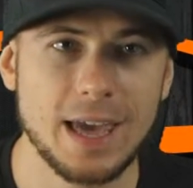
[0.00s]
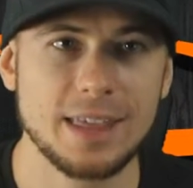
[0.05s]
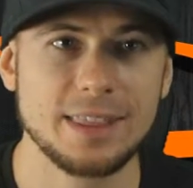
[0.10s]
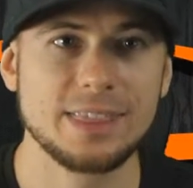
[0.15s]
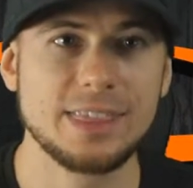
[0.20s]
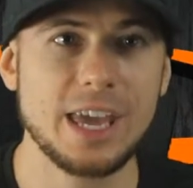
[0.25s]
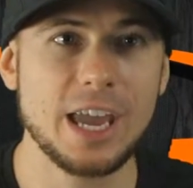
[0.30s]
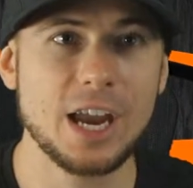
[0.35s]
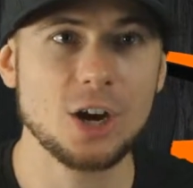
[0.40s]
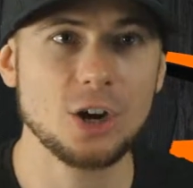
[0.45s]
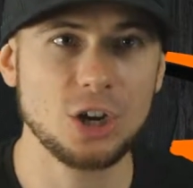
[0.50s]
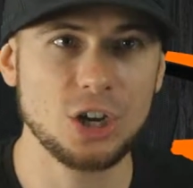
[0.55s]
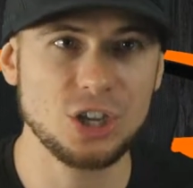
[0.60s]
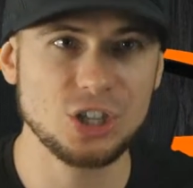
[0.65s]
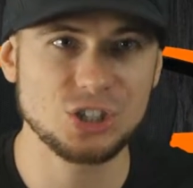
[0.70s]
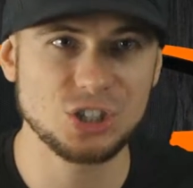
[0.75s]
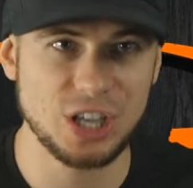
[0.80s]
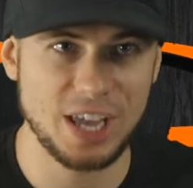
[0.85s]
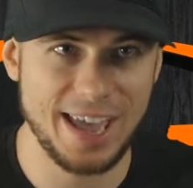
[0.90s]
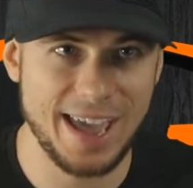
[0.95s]
there
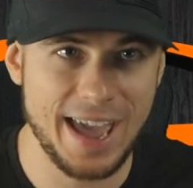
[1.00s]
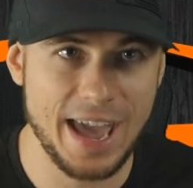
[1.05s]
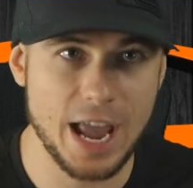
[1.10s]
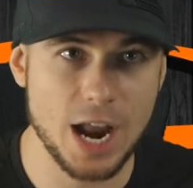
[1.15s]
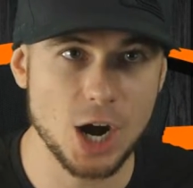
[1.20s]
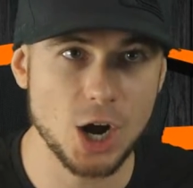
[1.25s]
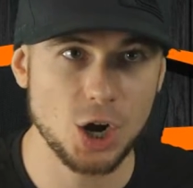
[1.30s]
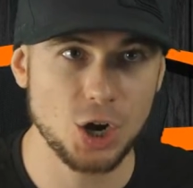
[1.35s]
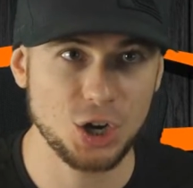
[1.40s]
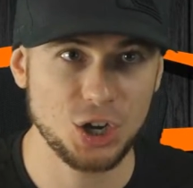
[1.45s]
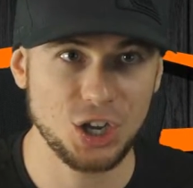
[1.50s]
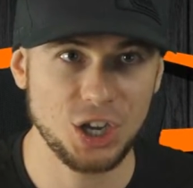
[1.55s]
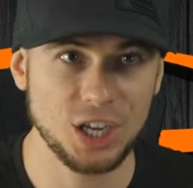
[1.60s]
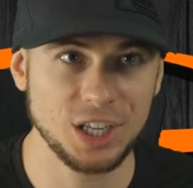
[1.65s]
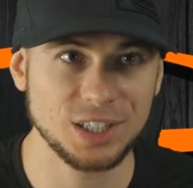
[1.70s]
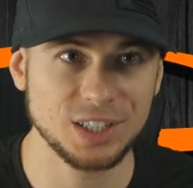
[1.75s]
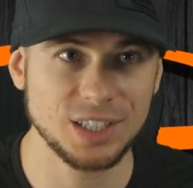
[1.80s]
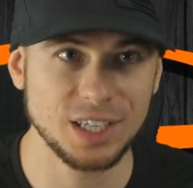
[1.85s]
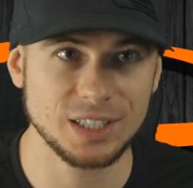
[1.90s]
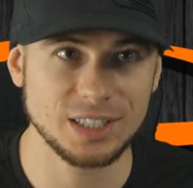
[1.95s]
is air
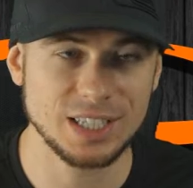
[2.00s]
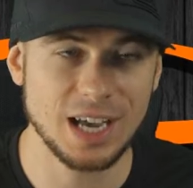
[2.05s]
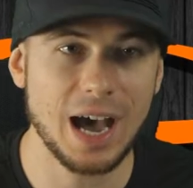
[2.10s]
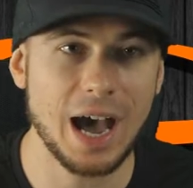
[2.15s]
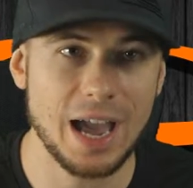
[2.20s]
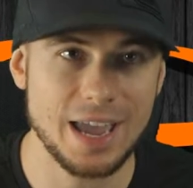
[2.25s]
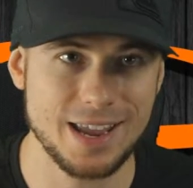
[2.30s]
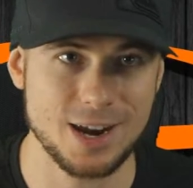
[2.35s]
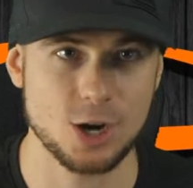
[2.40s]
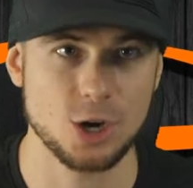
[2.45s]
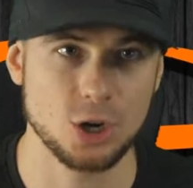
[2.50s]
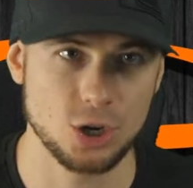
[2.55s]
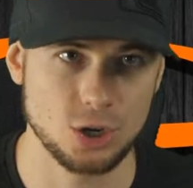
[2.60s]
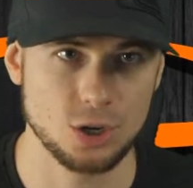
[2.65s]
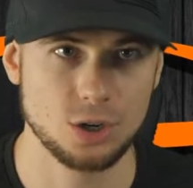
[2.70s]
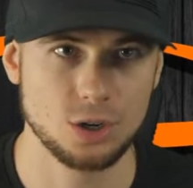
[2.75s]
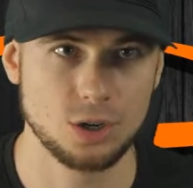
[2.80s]
in the tire.